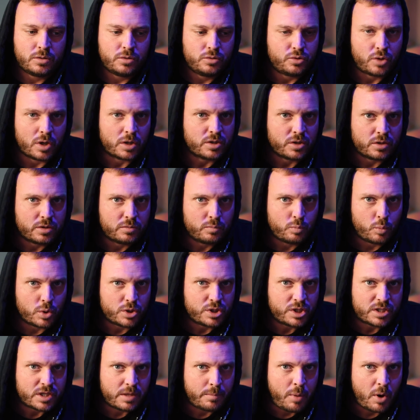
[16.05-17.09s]
drugs were
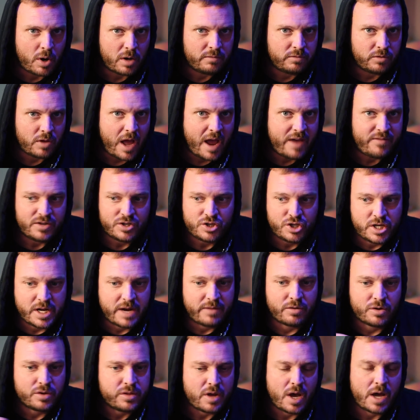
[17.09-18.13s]
just a part of life, and she
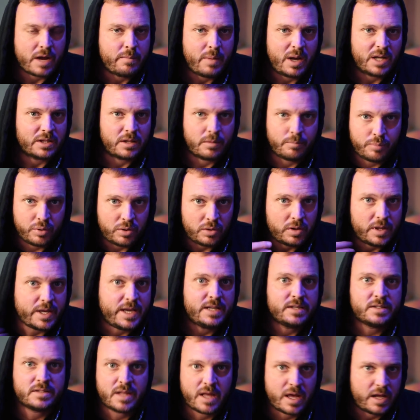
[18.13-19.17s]
never thought about the
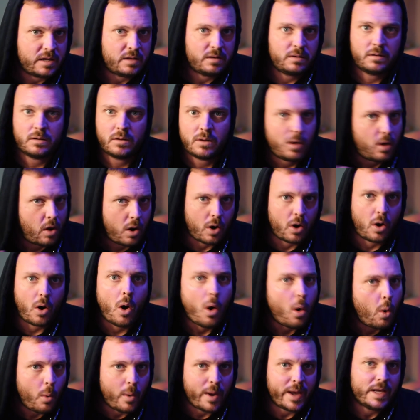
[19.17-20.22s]
police that are
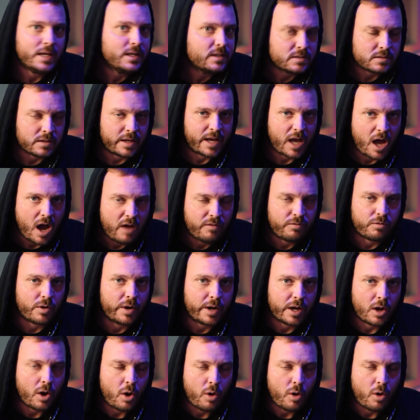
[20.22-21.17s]
always like hovering